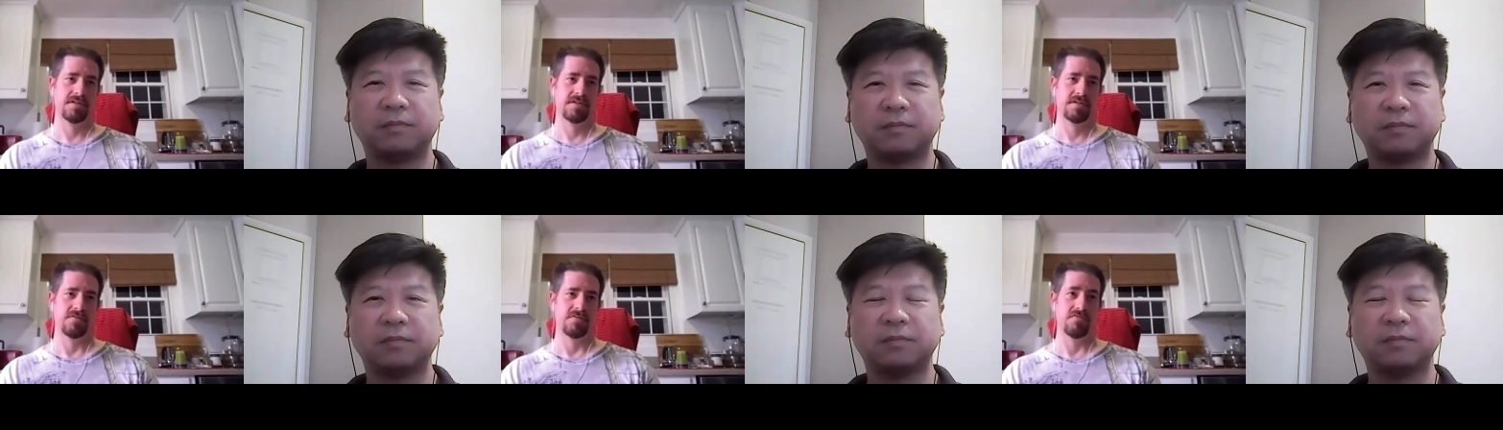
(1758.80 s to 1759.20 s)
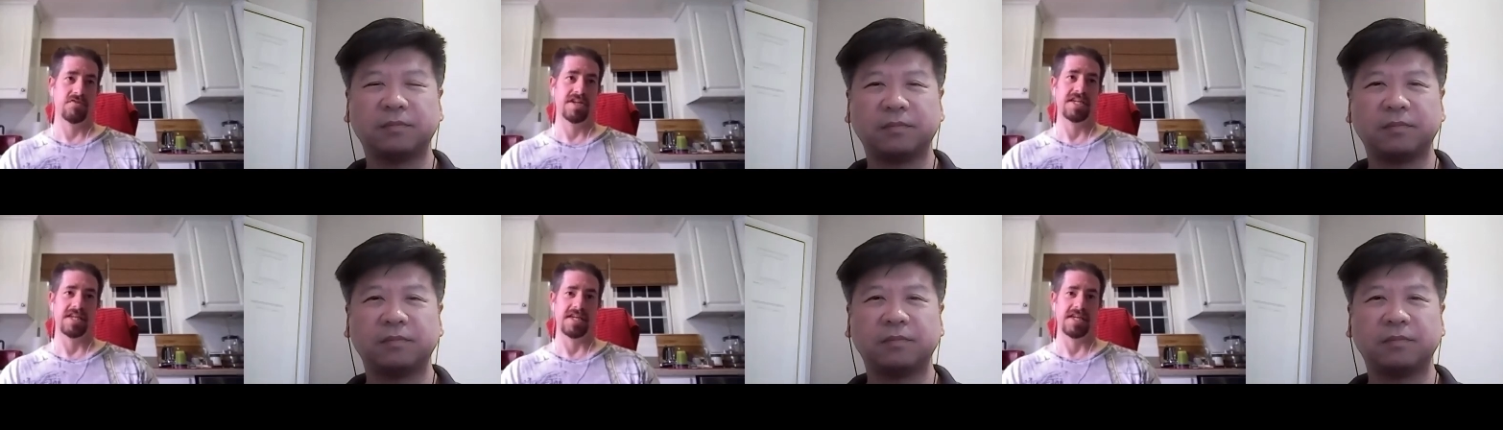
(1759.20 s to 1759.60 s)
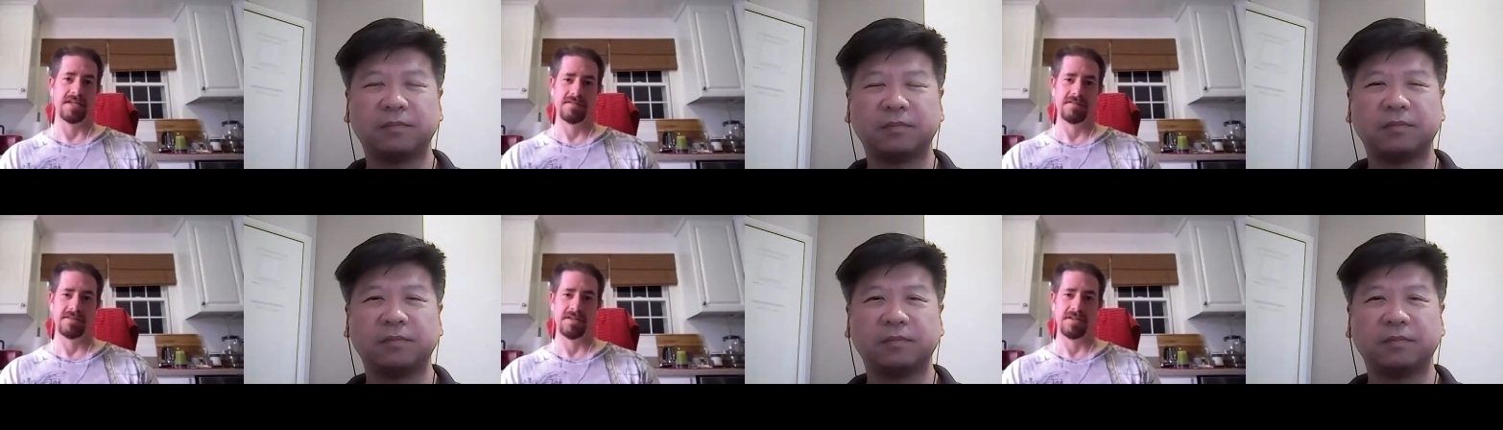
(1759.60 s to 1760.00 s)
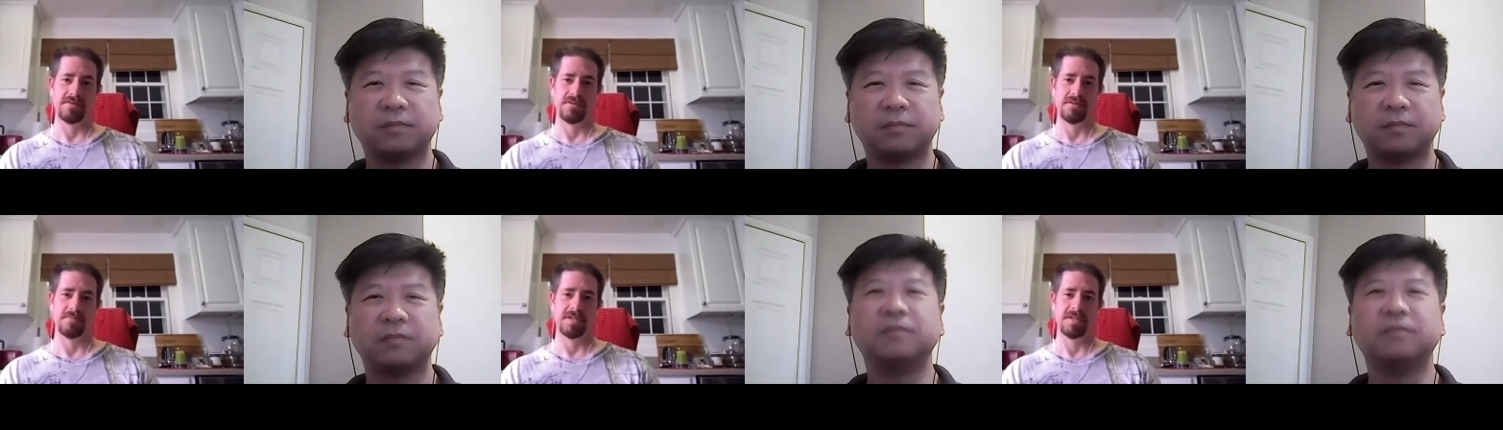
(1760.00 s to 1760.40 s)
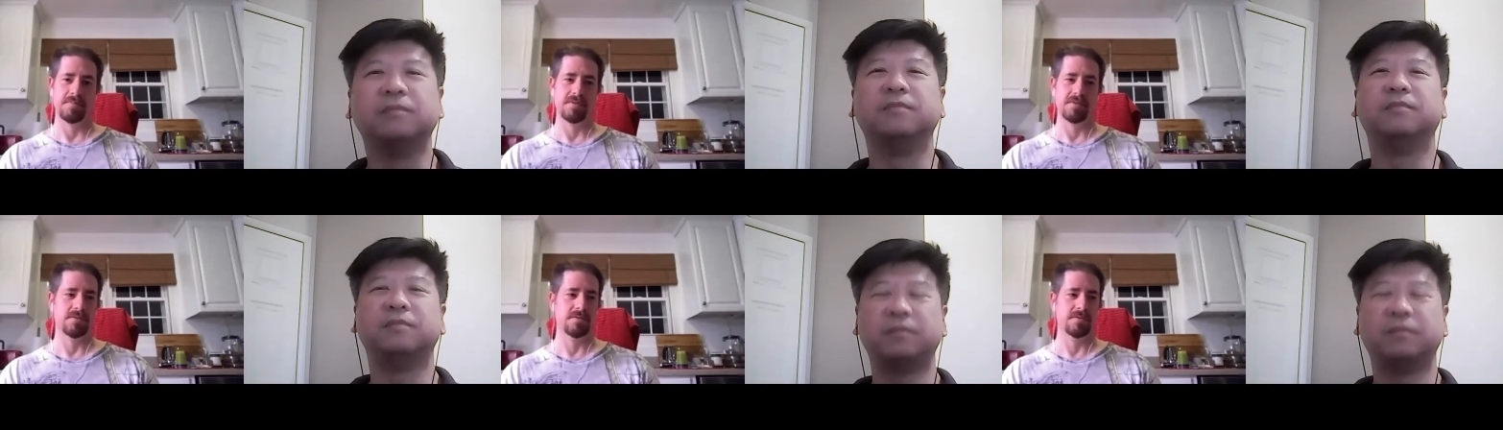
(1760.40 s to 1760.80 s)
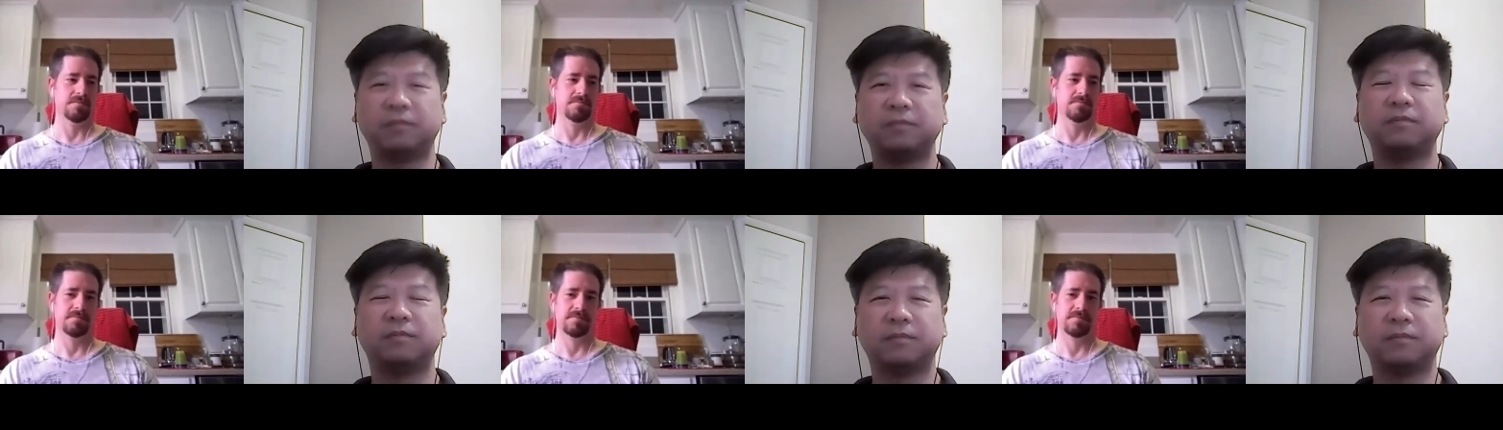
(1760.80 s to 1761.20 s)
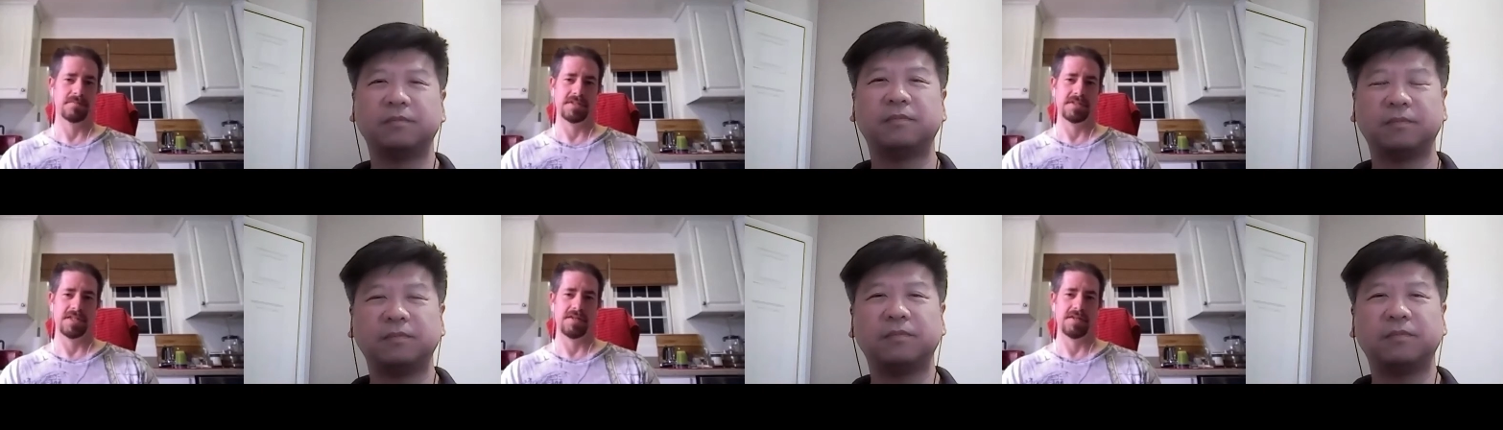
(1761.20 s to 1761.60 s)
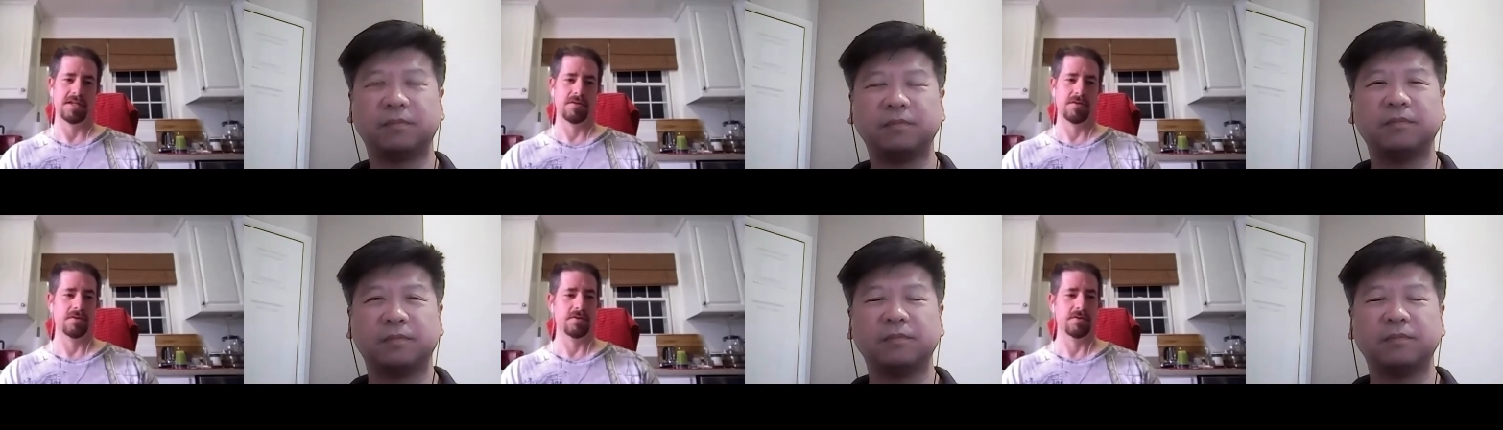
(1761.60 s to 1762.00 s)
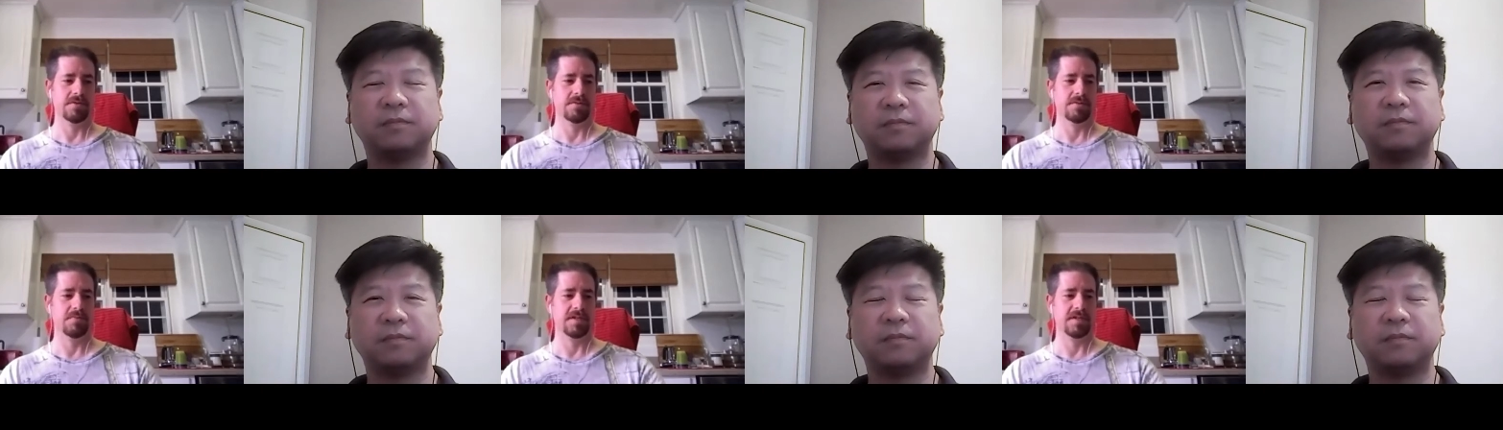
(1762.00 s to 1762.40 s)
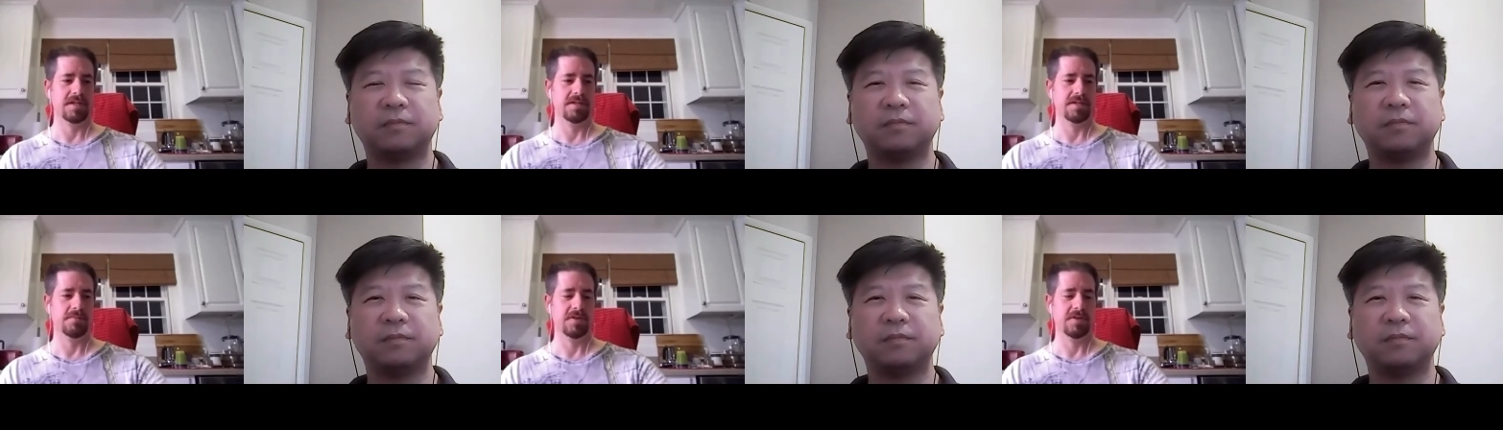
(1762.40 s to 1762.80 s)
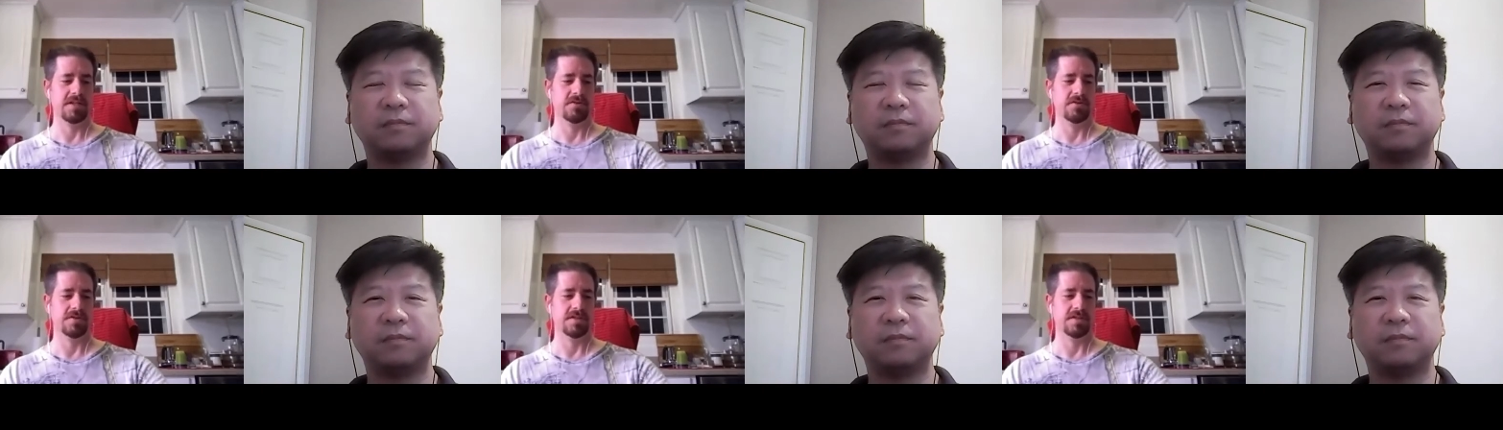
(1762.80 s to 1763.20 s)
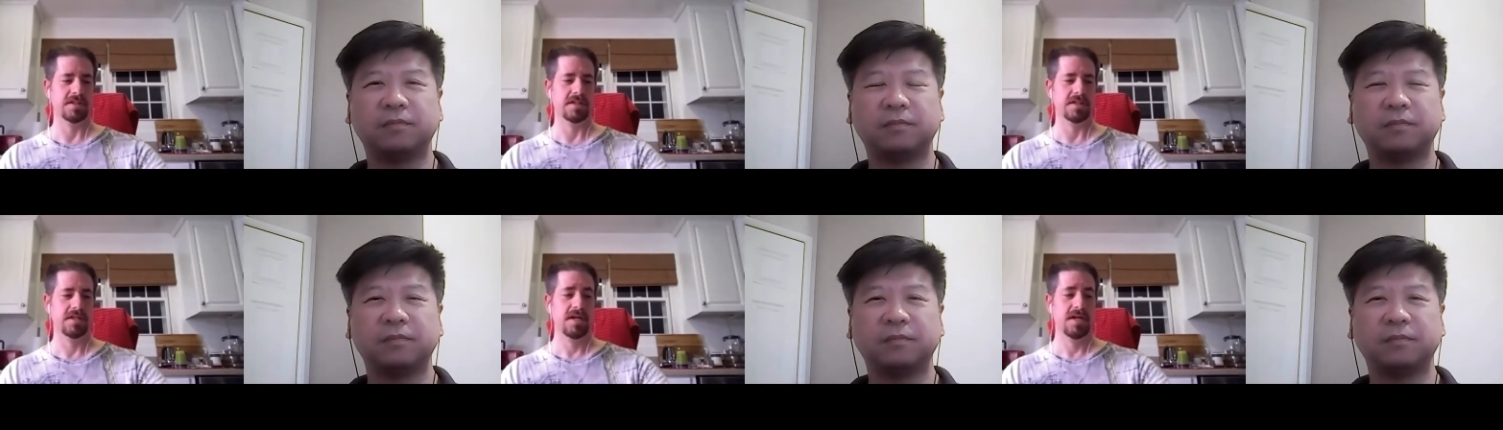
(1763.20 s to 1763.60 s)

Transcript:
Speaker 1: rigging it so that people mm. stay there longer was pretty pretty interesting.